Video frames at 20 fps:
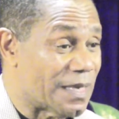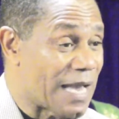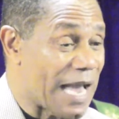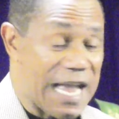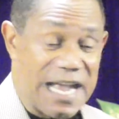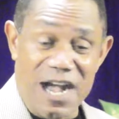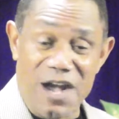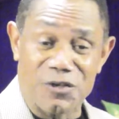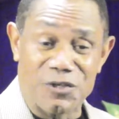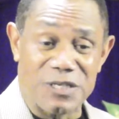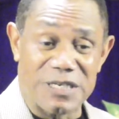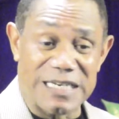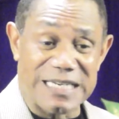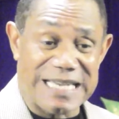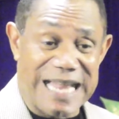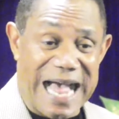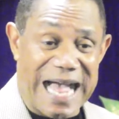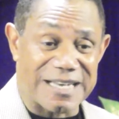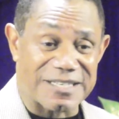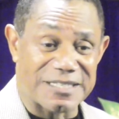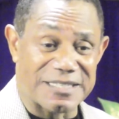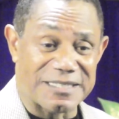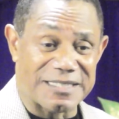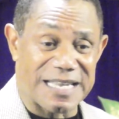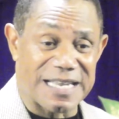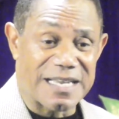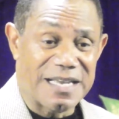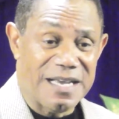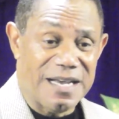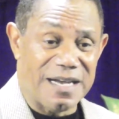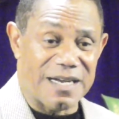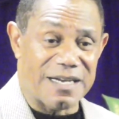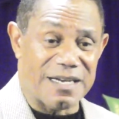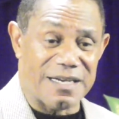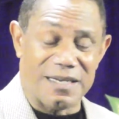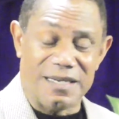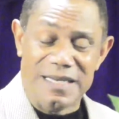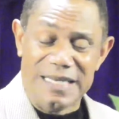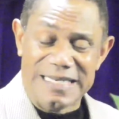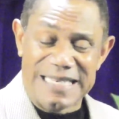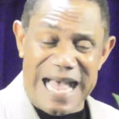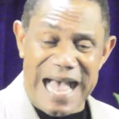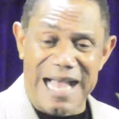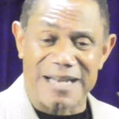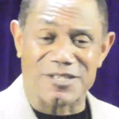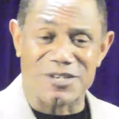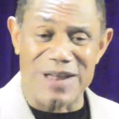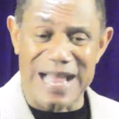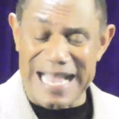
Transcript: And go to the doctor and say, "Doctor,